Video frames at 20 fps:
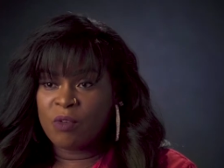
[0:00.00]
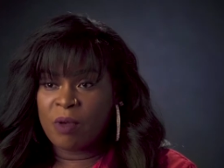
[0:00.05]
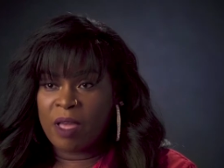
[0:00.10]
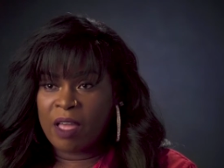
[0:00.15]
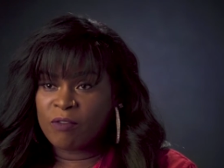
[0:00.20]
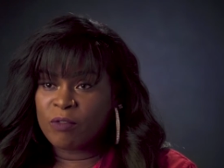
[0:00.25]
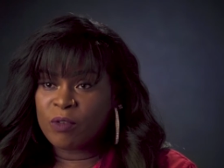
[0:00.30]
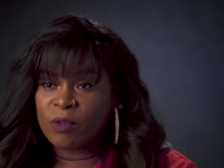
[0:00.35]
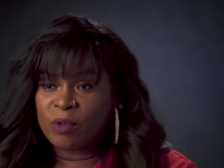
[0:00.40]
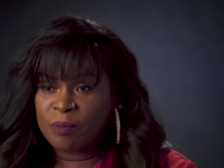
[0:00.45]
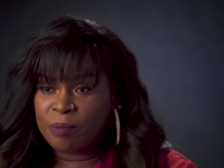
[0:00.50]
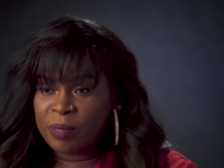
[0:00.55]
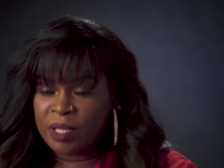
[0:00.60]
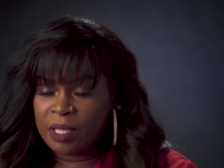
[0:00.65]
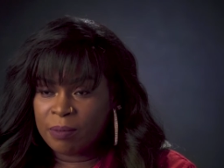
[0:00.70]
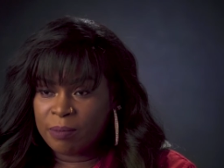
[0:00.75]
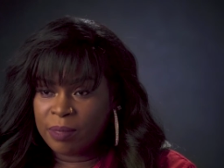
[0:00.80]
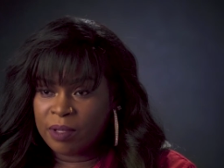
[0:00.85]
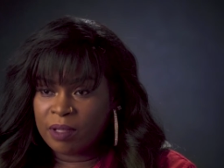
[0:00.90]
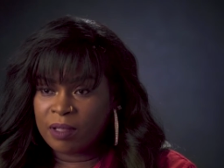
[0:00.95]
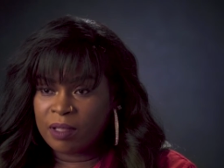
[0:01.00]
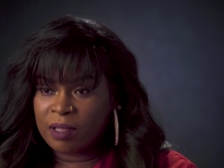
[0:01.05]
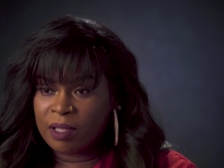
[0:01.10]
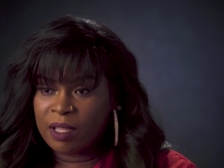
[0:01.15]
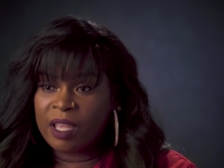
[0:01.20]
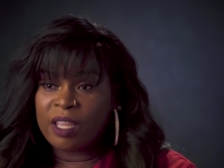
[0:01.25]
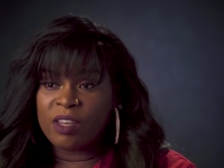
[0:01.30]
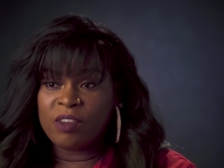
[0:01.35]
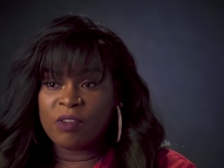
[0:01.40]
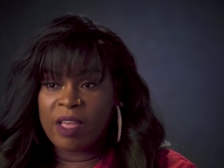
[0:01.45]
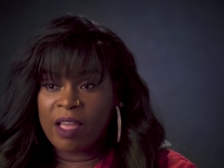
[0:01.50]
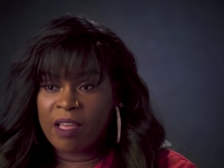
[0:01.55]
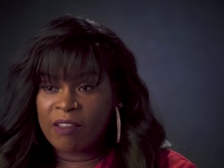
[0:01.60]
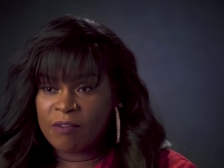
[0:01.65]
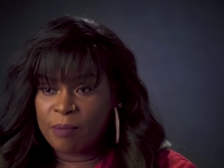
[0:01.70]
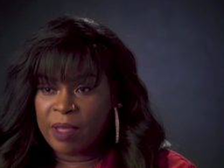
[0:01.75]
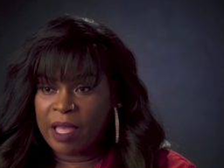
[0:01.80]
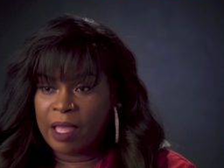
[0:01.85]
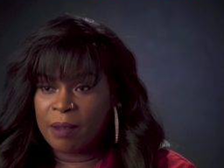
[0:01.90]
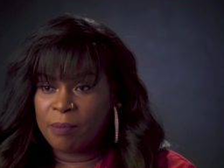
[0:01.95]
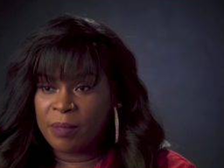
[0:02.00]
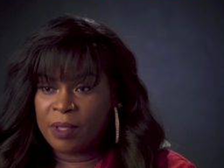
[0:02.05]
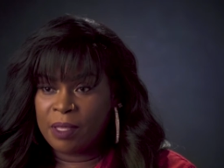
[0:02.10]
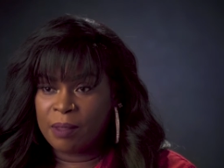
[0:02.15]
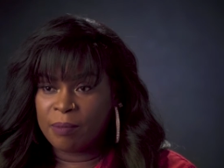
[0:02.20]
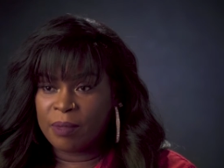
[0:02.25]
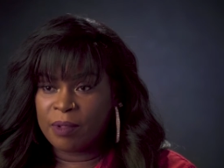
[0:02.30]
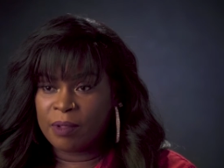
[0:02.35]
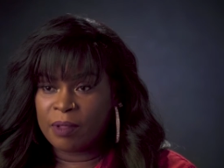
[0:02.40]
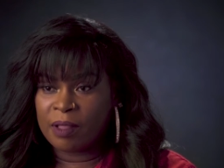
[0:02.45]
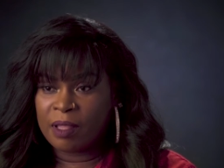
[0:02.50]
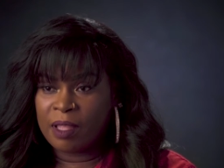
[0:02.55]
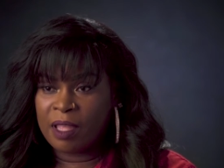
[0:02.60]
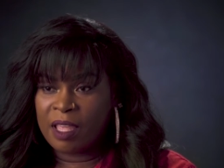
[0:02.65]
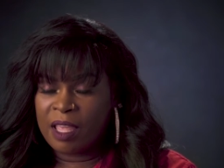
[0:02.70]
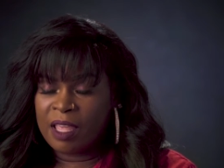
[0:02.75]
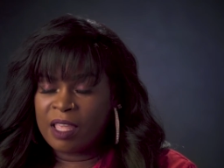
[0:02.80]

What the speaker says: You have good people and you have bad people.